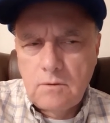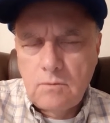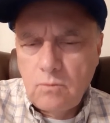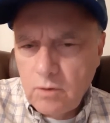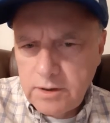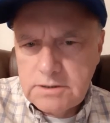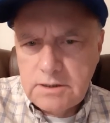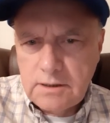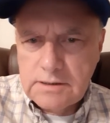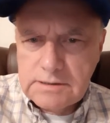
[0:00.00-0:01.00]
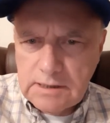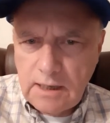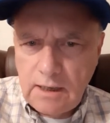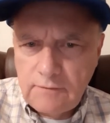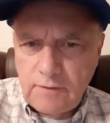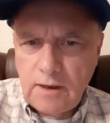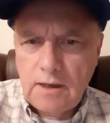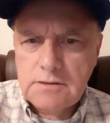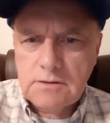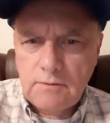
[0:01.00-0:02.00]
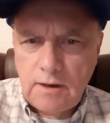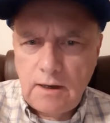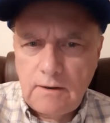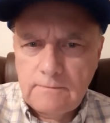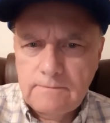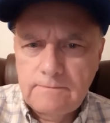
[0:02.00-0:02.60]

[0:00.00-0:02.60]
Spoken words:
What is she going to say if I ask her out?